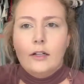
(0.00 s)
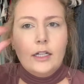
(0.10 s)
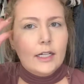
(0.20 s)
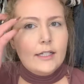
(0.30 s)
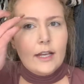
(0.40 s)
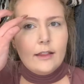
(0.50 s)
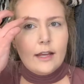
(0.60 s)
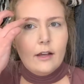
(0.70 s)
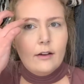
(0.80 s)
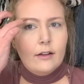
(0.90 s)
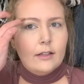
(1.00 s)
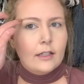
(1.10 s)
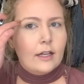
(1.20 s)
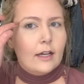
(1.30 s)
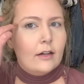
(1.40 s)
and I take that on
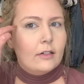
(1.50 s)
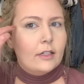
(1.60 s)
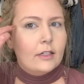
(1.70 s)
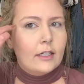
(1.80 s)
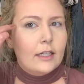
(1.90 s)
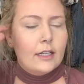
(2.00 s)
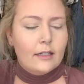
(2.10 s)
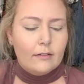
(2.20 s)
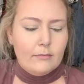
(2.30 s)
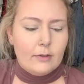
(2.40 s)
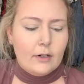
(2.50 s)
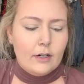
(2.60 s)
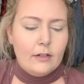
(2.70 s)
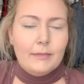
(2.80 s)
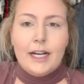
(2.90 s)
the outer part
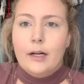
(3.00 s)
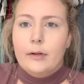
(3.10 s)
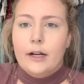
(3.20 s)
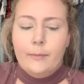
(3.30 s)
of my eyebrow.